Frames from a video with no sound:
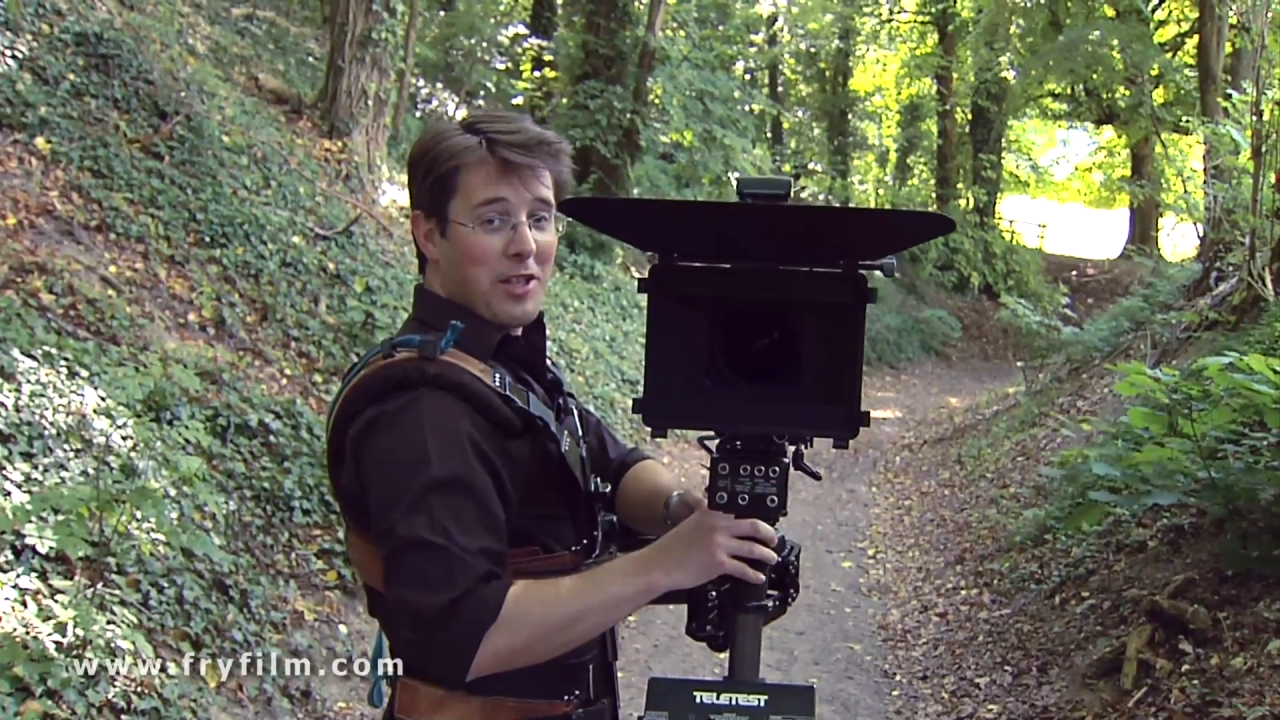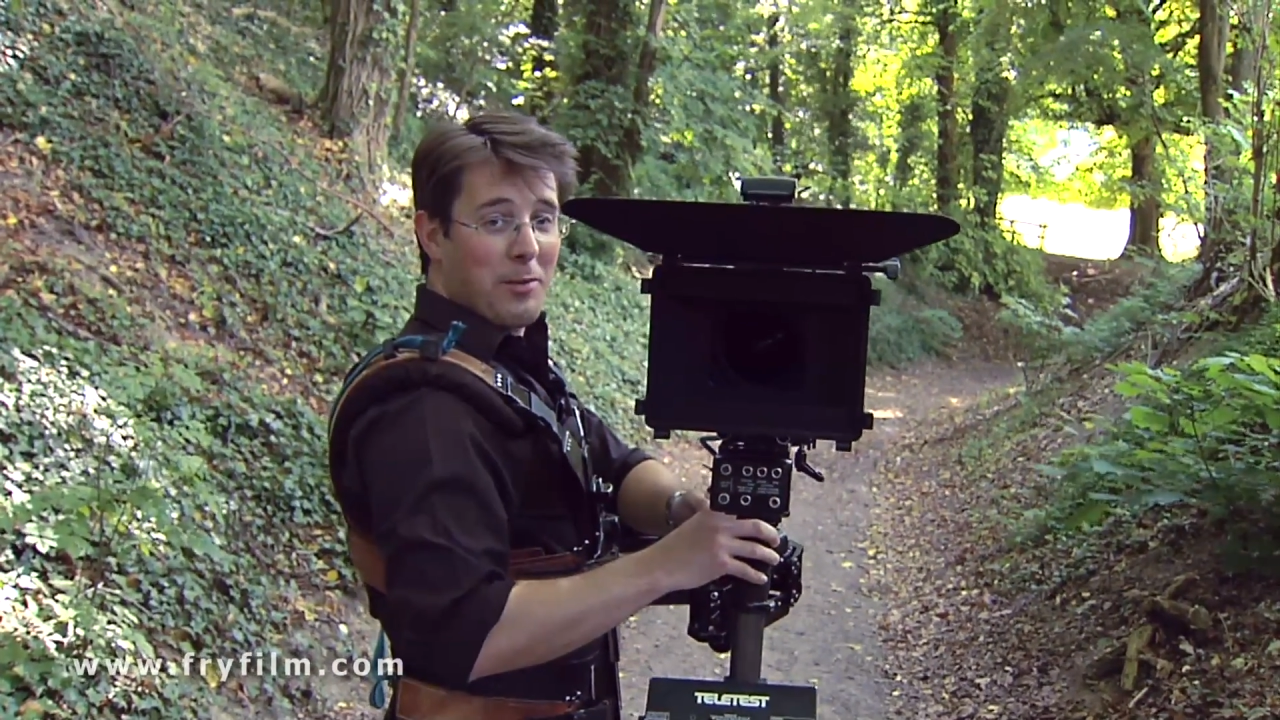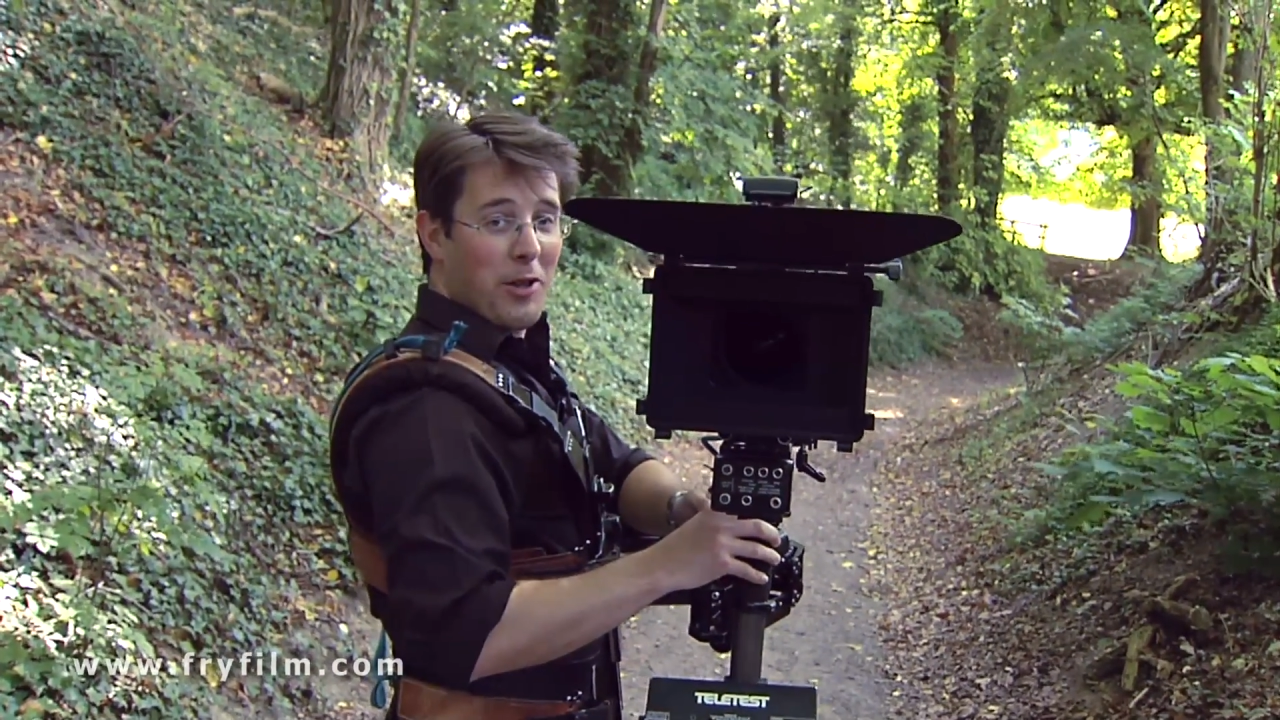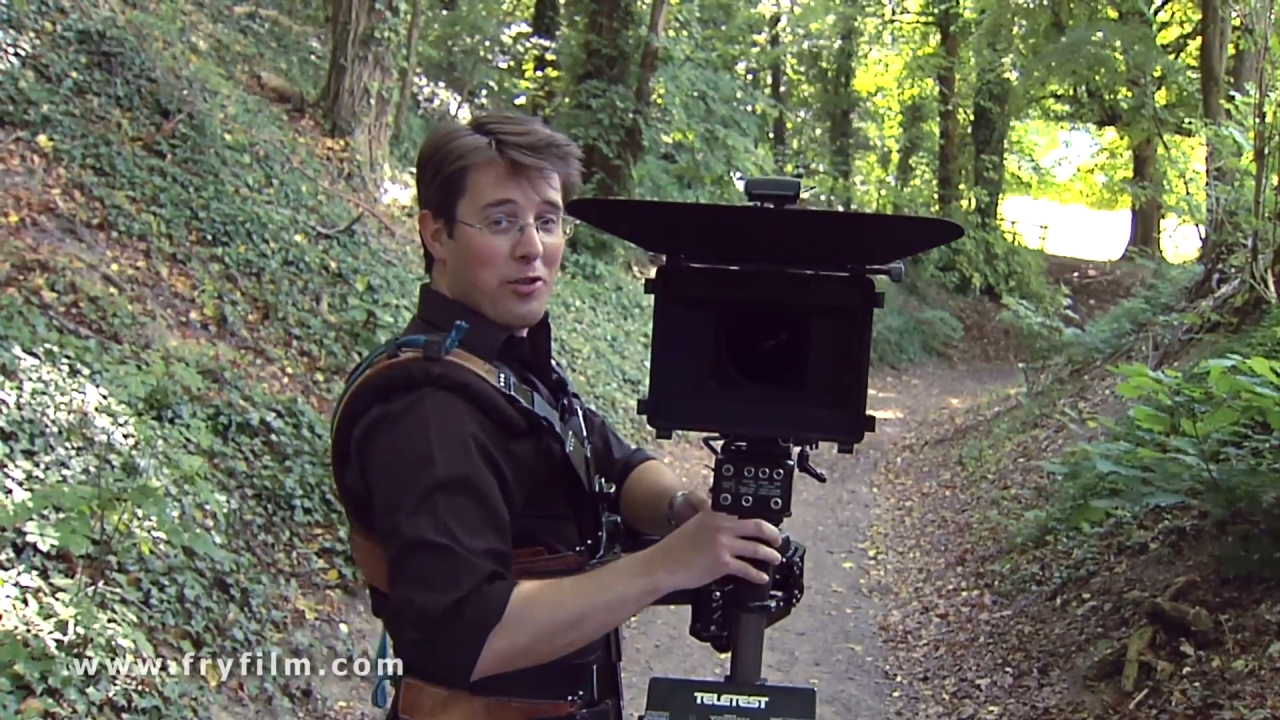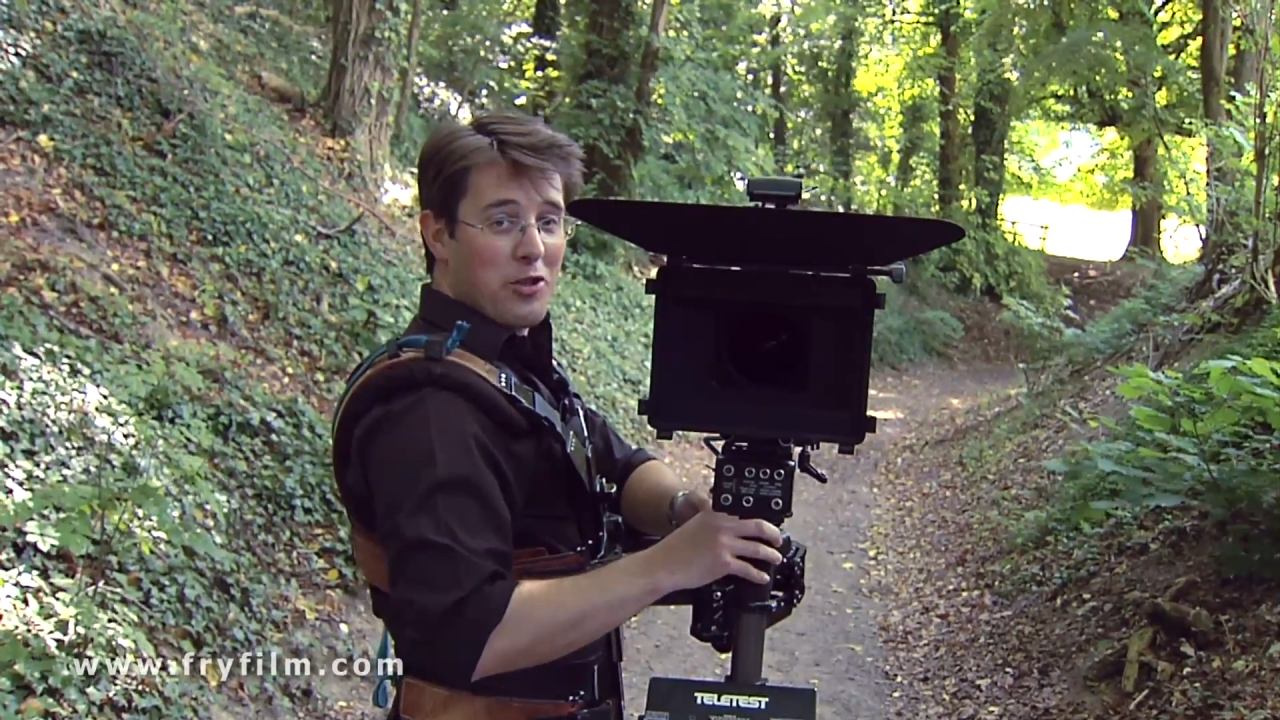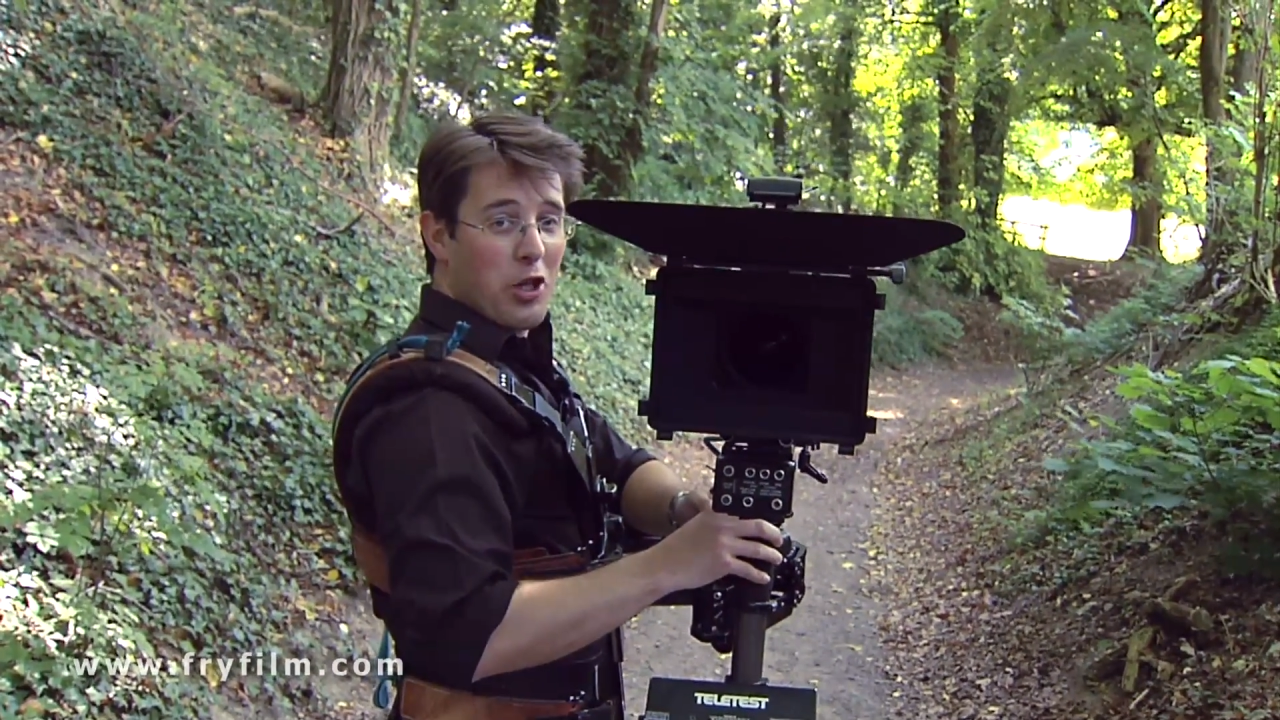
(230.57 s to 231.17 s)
going to be on the